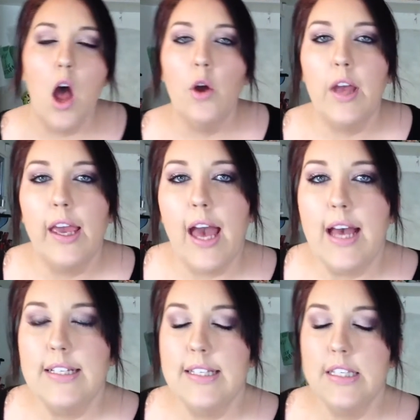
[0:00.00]
Okay
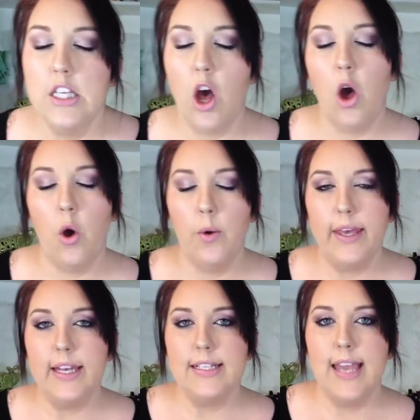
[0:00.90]
guys, so
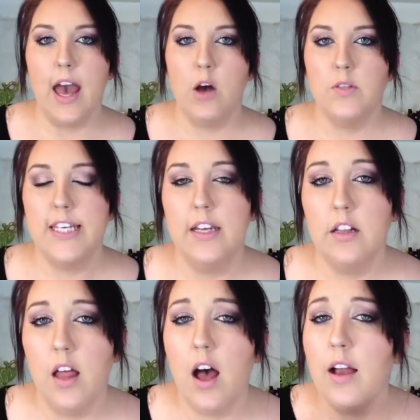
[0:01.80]
it is now 10
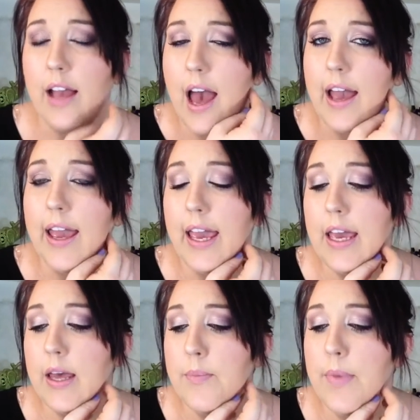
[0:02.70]
o'clock. I
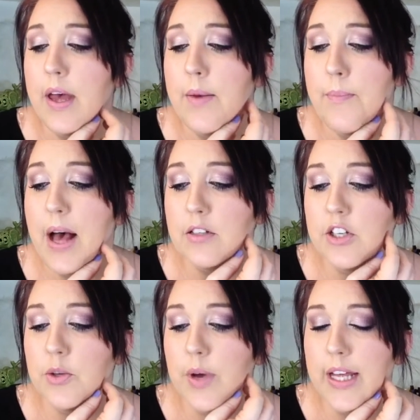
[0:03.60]
am about
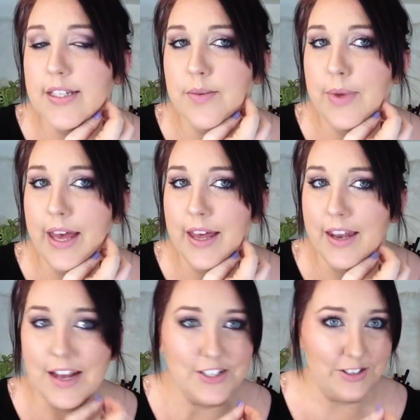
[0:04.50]
to head to bed.
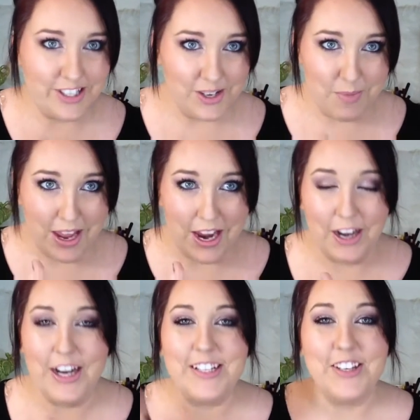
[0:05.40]
As you see, my
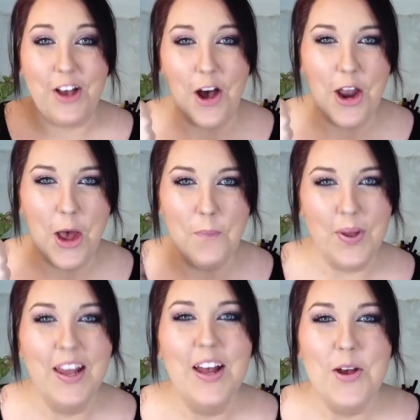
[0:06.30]
hair has gone up.
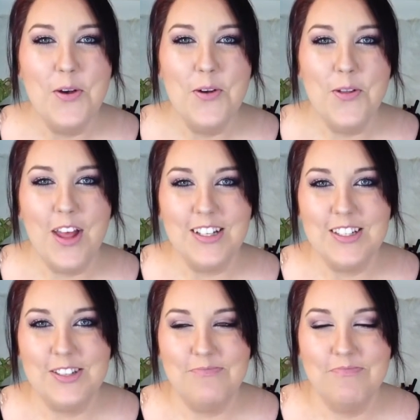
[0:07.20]

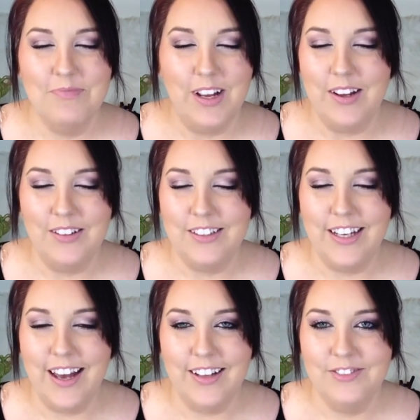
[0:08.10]
That's,
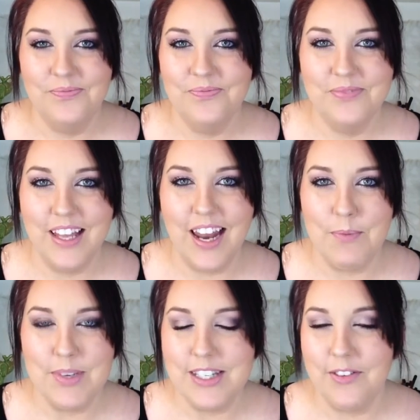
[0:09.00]
yeah, that
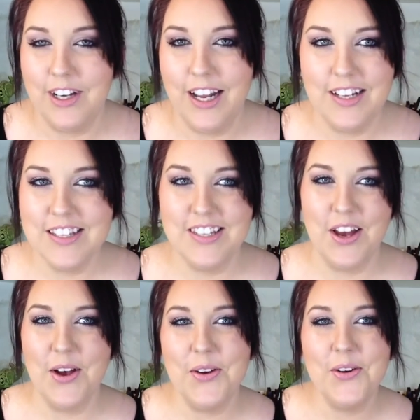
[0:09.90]
happens every night.
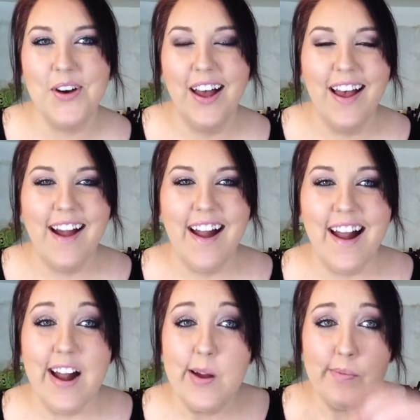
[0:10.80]
So,
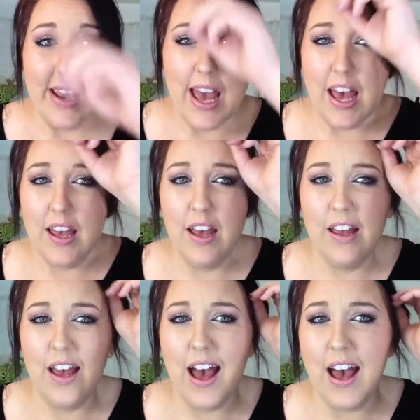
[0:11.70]
yeah,
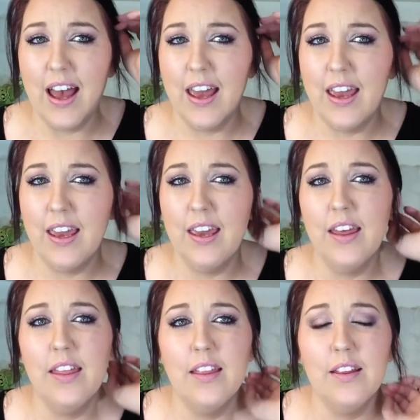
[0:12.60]
I
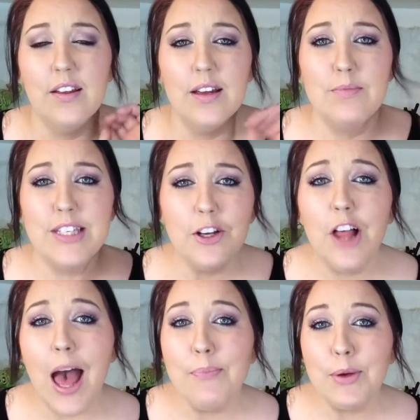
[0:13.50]
am
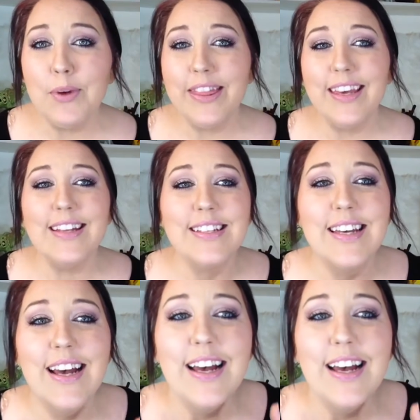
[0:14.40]
still happy with it.